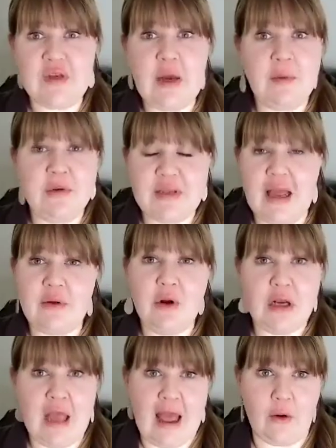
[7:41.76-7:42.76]
you've doubled down
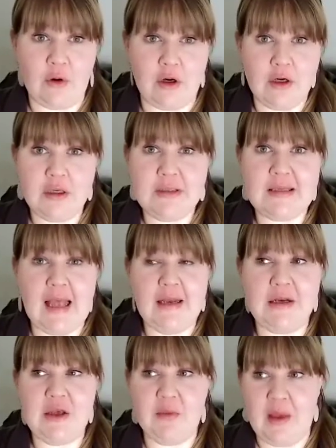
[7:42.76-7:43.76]
on hours
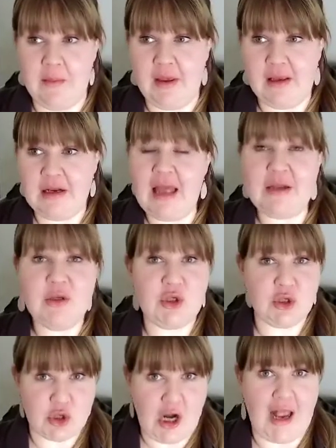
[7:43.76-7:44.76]
and commitment and
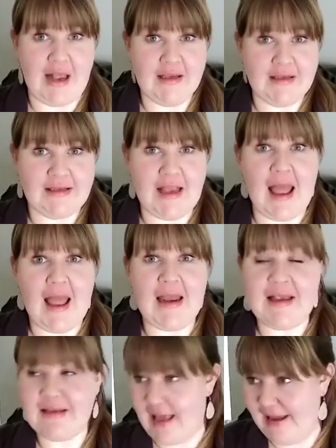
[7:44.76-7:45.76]
stress
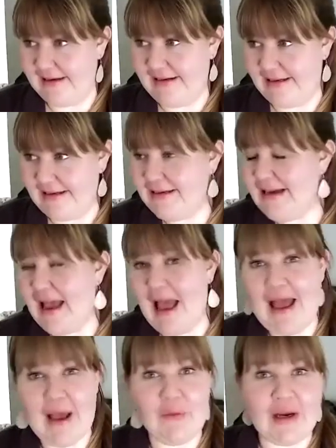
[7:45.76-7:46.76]
and anxiety,
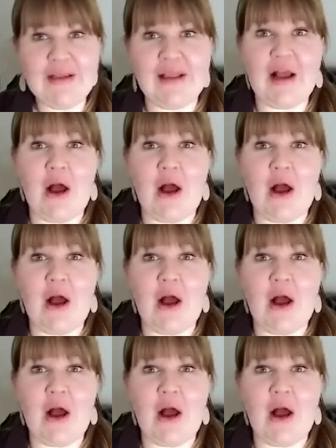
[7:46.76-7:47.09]
right?